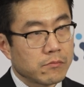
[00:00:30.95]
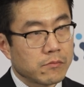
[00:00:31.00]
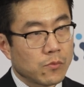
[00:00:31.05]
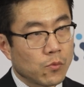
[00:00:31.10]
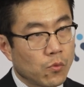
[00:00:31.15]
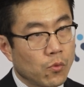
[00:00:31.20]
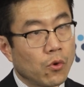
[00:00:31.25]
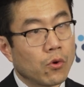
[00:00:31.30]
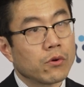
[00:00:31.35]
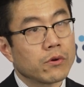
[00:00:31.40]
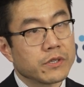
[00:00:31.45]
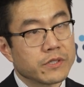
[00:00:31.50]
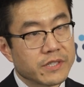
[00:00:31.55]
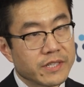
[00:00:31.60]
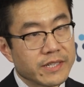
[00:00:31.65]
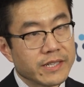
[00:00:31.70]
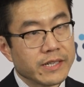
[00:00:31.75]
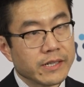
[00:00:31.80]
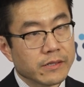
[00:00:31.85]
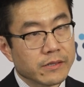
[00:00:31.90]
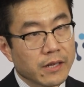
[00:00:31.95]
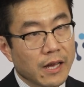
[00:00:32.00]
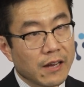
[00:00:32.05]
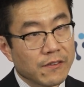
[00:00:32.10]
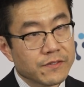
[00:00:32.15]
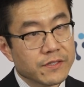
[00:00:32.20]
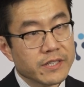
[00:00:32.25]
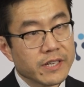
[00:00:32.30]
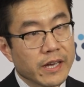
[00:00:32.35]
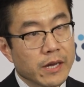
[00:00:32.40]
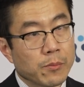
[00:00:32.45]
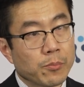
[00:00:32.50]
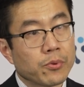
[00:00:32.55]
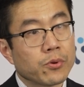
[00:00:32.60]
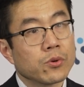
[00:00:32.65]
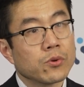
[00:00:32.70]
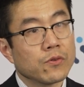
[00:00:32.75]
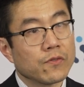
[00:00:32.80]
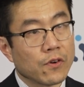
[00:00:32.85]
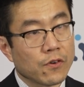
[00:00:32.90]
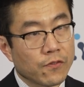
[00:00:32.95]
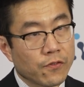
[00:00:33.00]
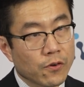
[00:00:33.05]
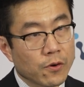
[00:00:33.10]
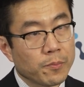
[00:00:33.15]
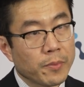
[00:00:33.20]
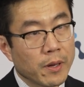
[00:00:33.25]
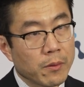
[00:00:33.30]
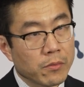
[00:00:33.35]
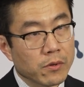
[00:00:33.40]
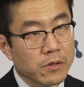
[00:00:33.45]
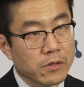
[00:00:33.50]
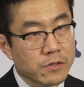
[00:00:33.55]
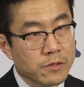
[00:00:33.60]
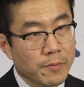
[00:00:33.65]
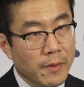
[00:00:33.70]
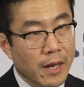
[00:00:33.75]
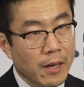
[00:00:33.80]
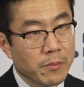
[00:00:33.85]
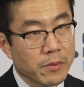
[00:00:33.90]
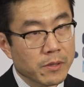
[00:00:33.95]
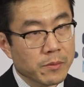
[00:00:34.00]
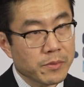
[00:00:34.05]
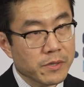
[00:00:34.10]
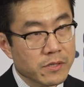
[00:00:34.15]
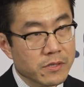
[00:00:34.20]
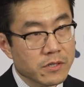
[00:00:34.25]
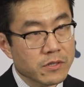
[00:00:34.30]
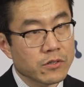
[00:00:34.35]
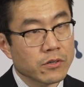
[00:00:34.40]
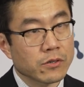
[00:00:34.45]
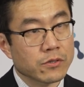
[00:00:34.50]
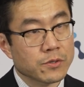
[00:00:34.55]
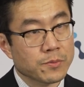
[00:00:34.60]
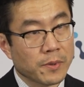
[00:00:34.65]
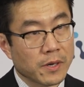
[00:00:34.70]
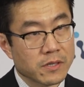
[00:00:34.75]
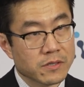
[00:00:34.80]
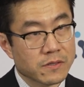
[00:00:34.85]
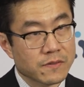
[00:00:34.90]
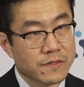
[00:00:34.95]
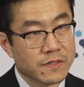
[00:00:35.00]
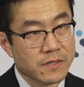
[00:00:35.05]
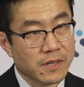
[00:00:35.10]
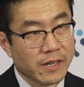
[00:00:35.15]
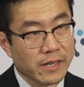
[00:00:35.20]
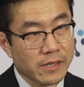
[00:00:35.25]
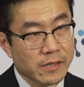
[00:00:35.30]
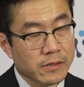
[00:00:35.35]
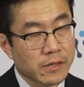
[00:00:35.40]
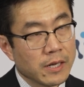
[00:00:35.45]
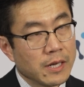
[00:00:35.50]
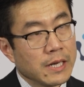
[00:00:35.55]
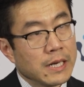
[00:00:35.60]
warranting FDA approval for pembrolizumab in the BCG unresponsive setting.